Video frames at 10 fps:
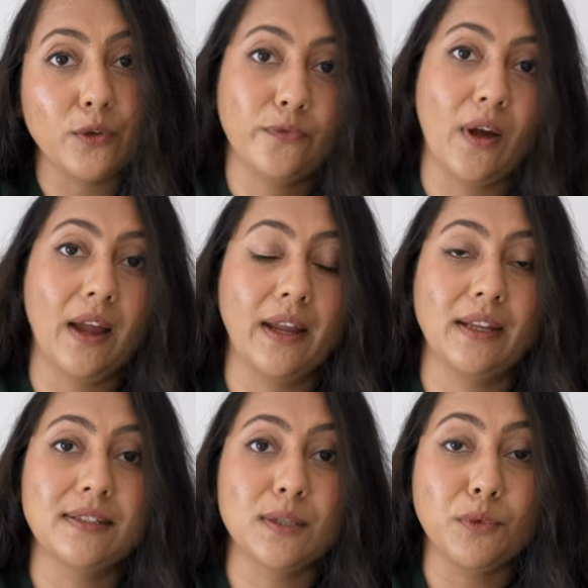to
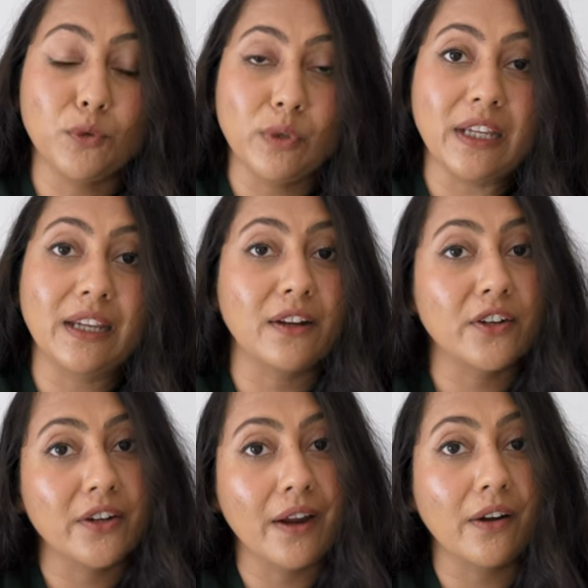find some unique and
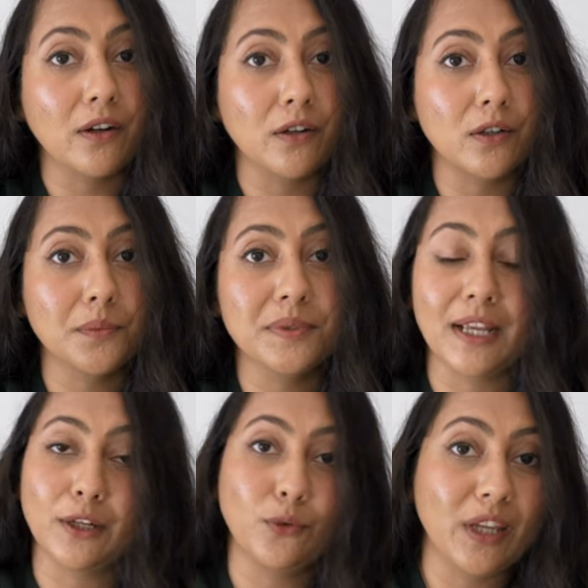rare herbs
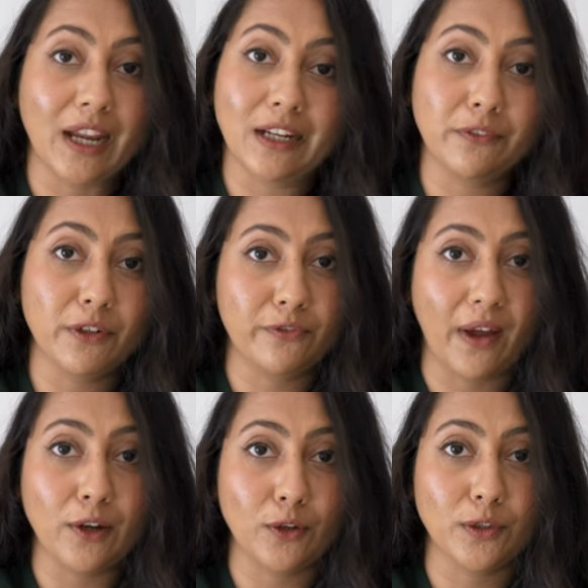that you can't even
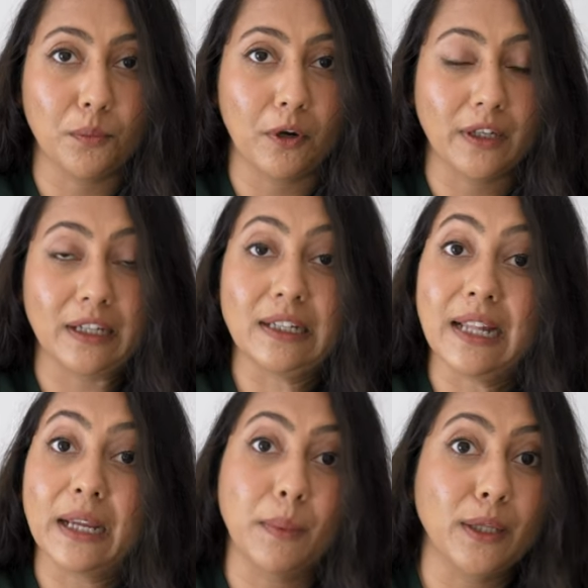find on the market,
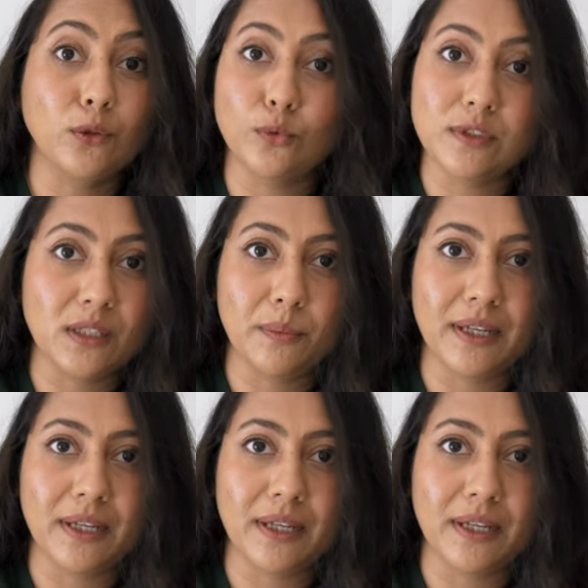like my tulsi